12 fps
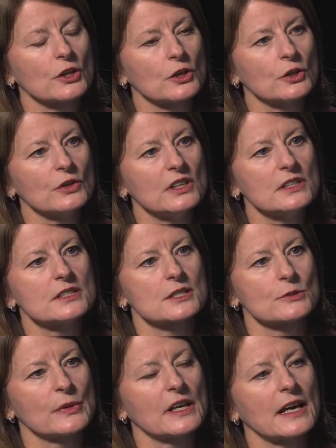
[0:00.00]
you need
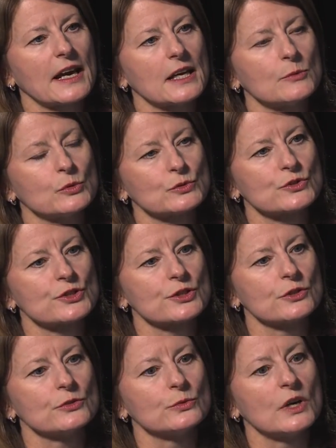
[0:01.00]
to be able
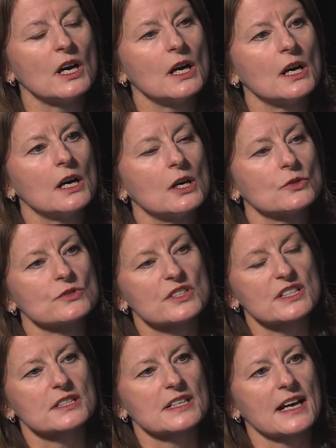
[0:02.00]
to
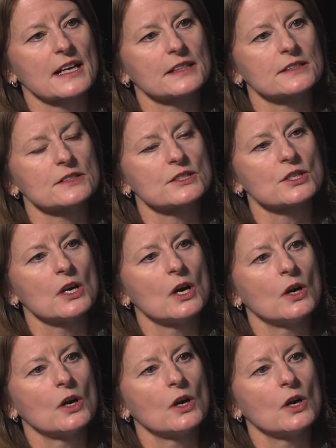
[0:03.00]
understand